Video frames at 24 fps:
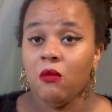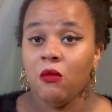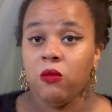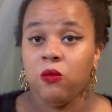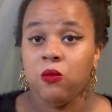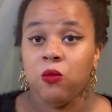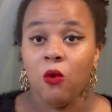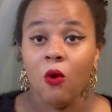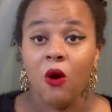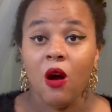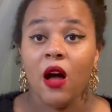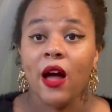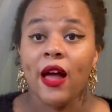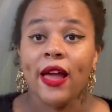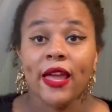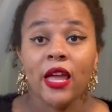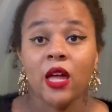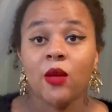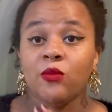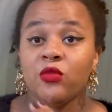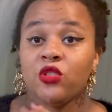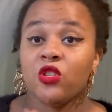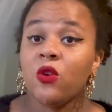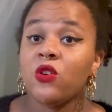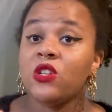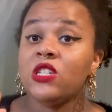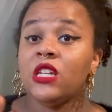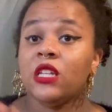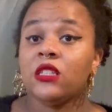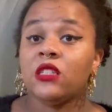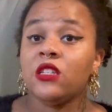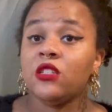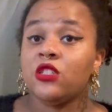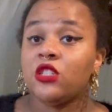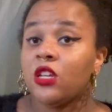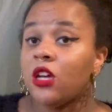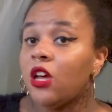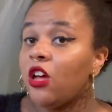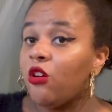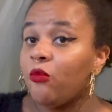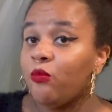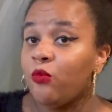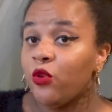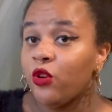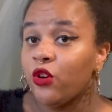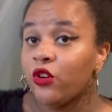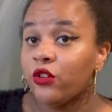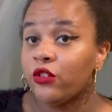why I'm so addicted to her
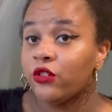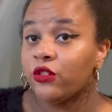book,